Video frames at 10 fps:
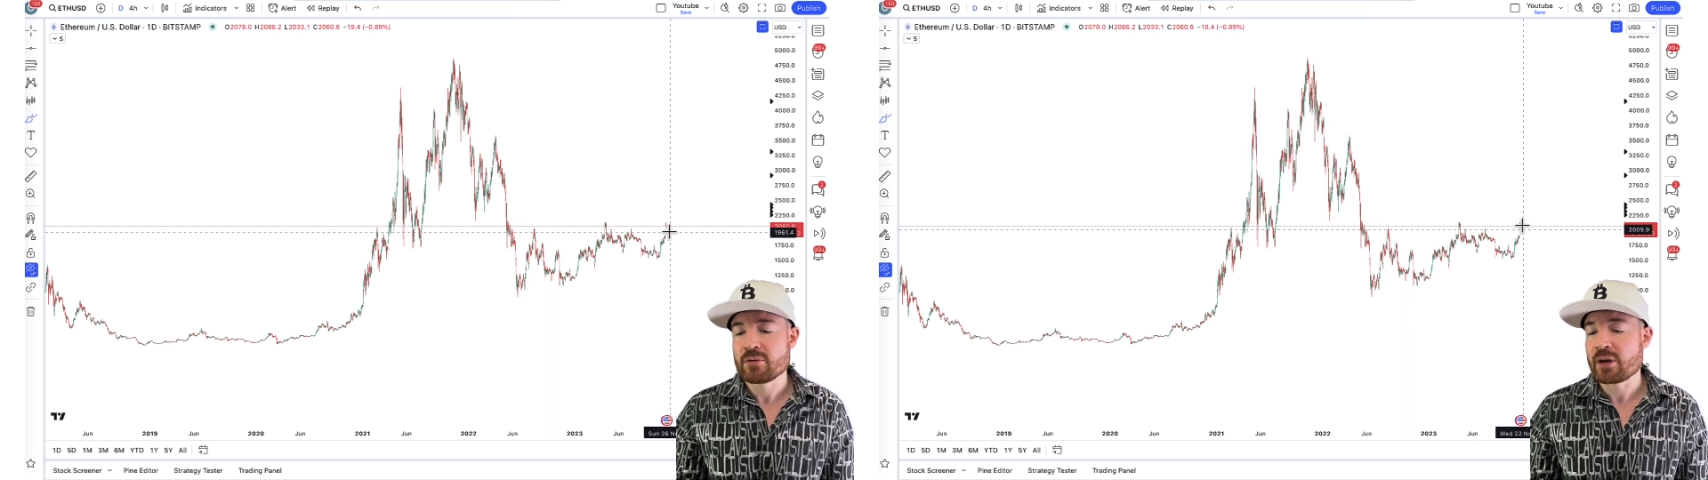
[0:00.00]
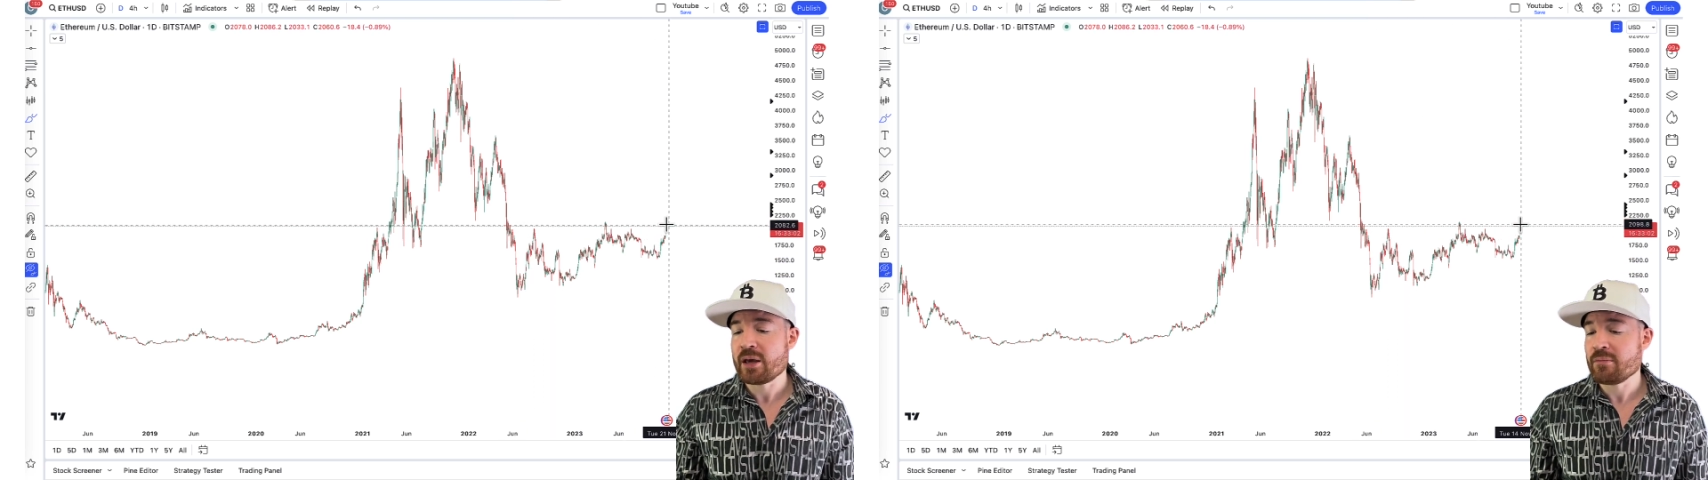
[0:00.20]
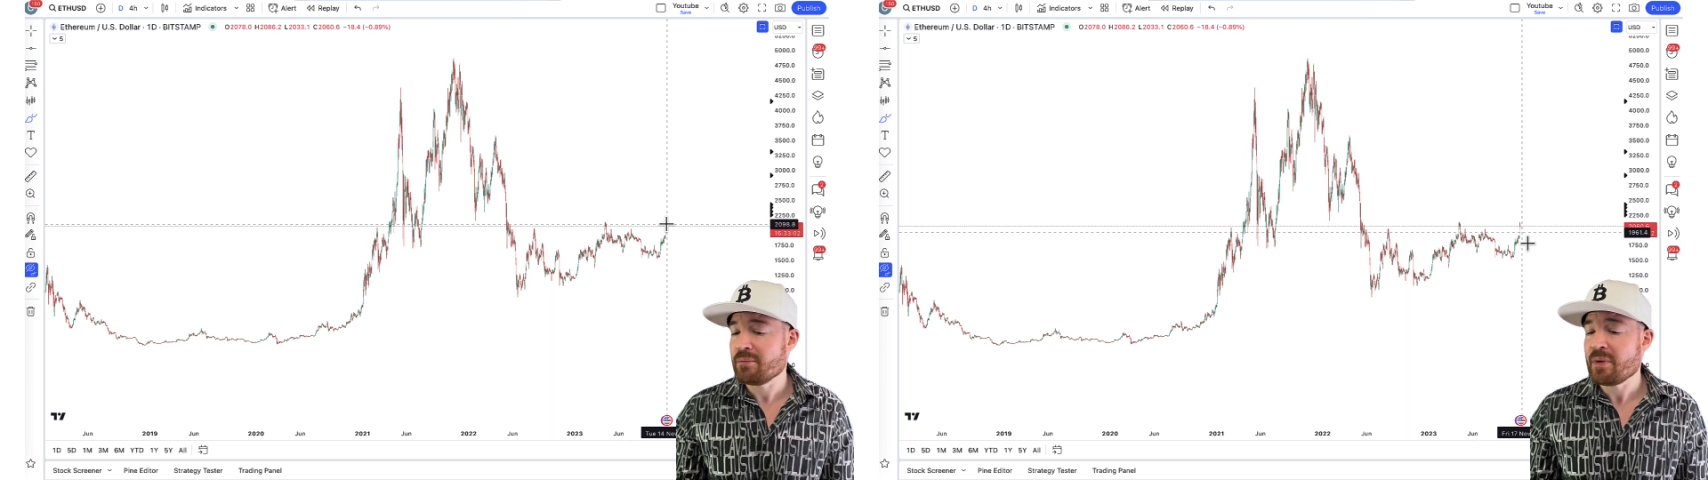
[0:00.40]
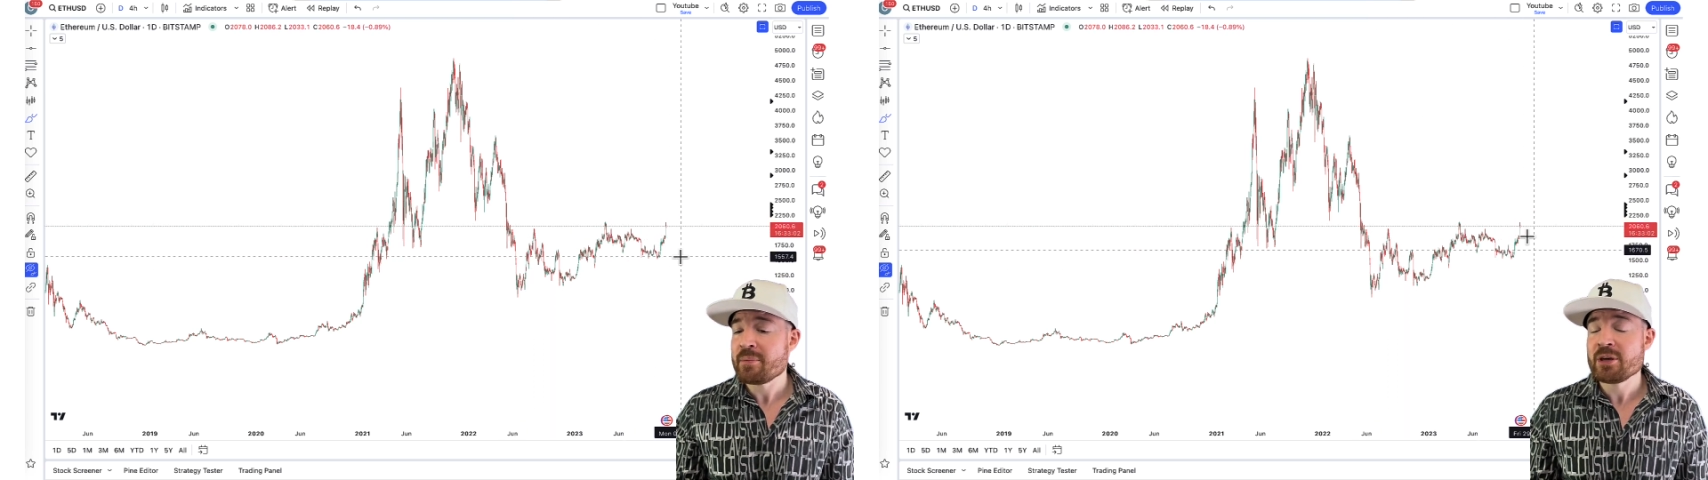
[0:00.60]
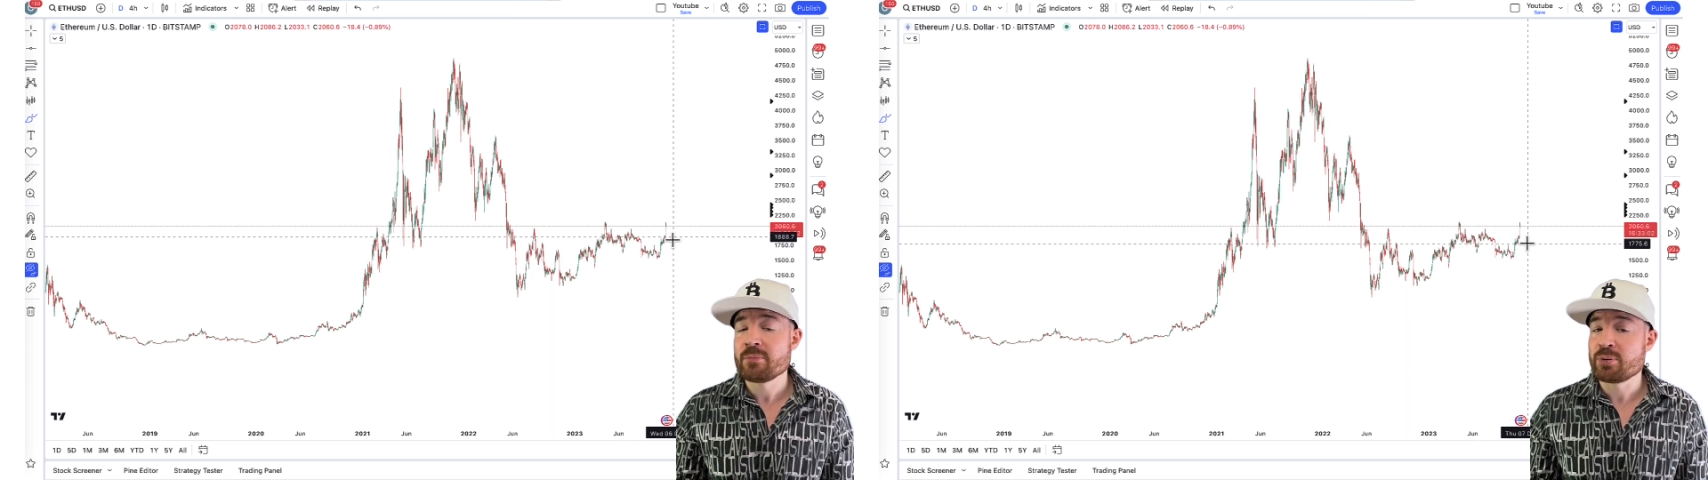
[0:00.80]
Okay,
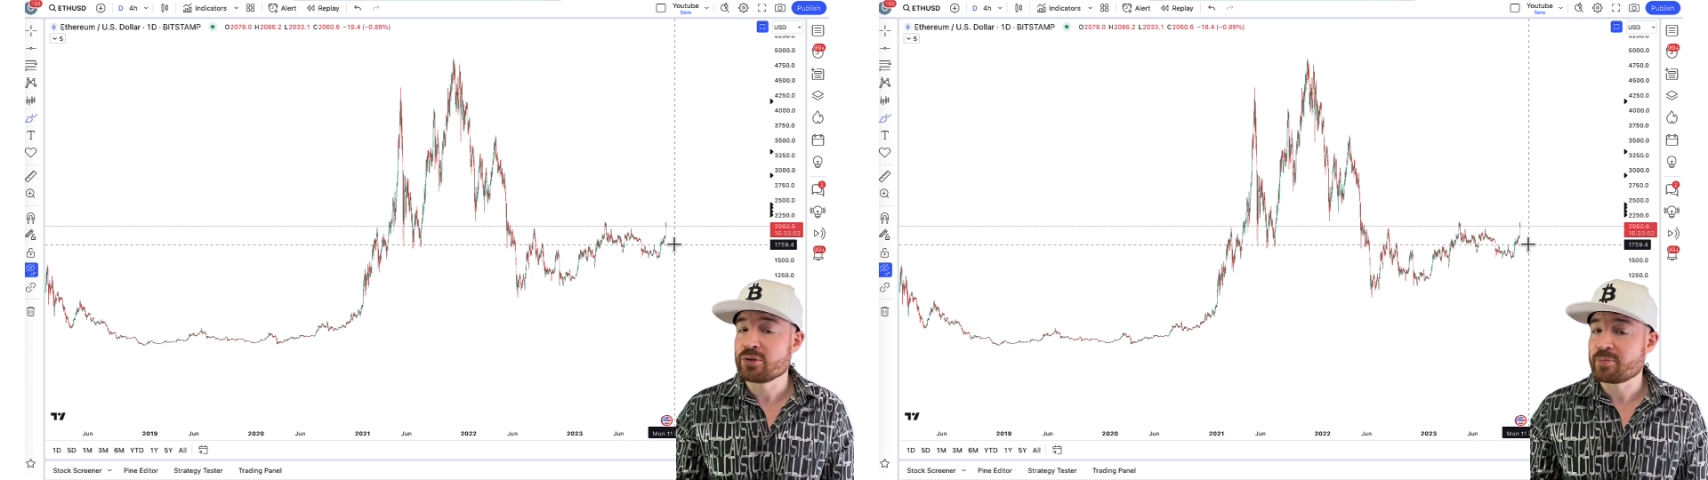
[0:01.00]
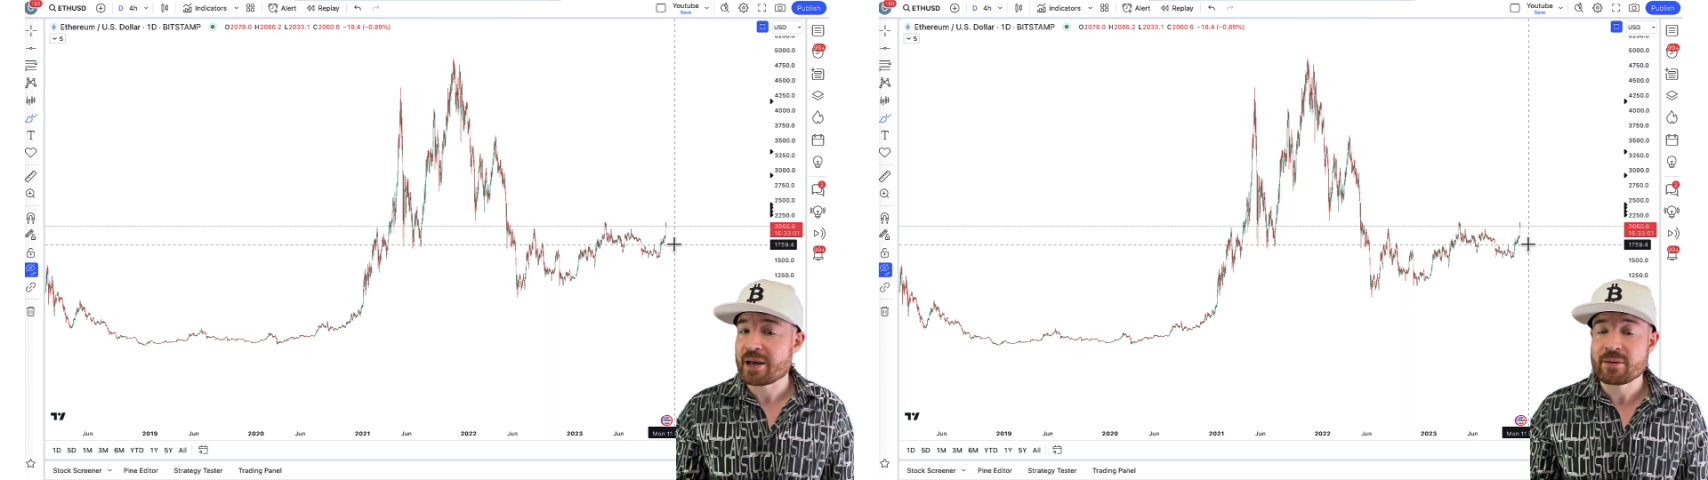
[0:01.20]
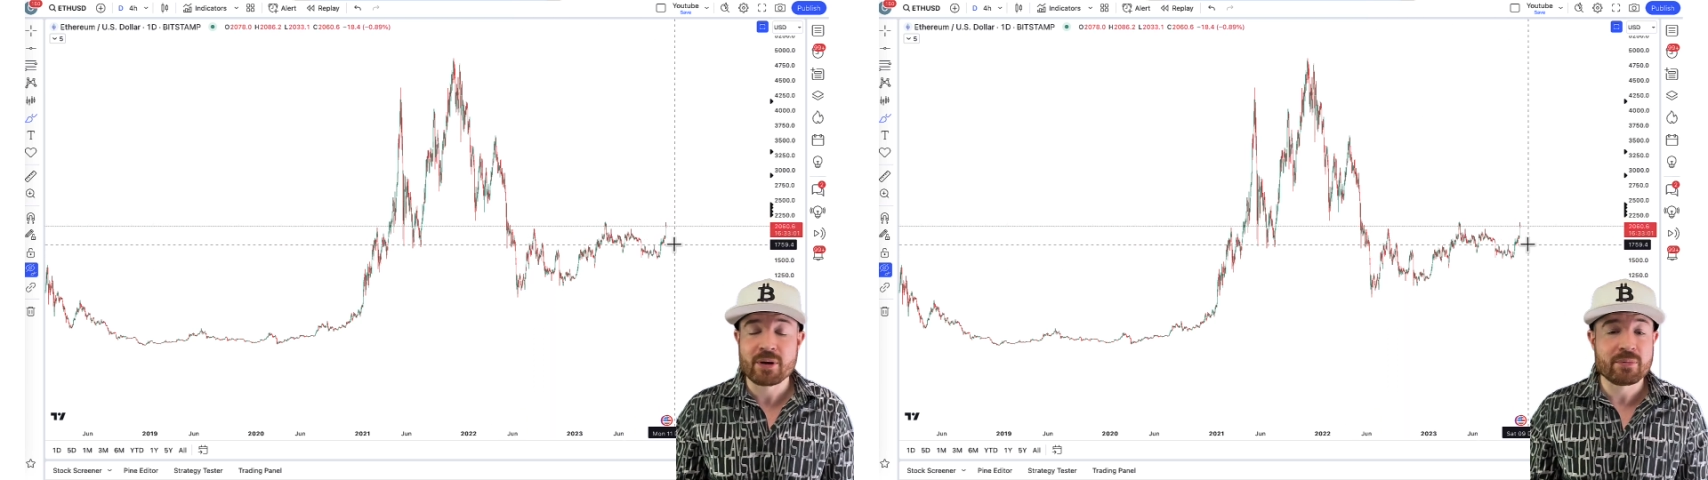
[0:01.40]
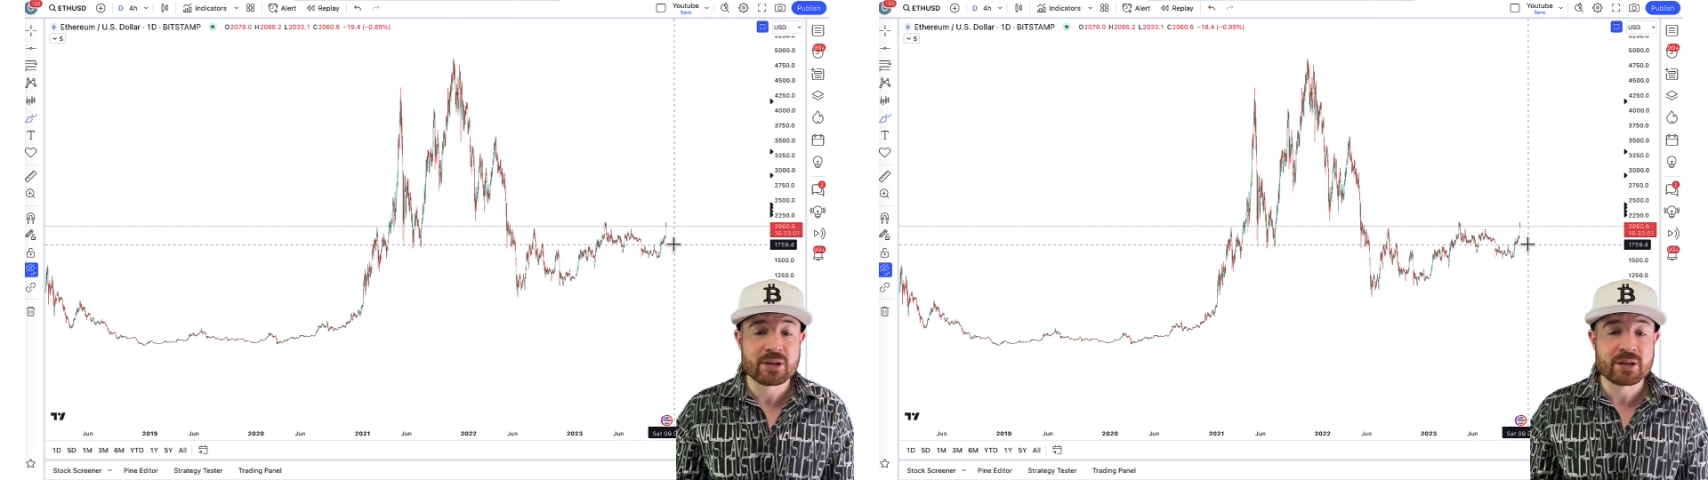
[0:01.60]
maybe it pulls back, maybe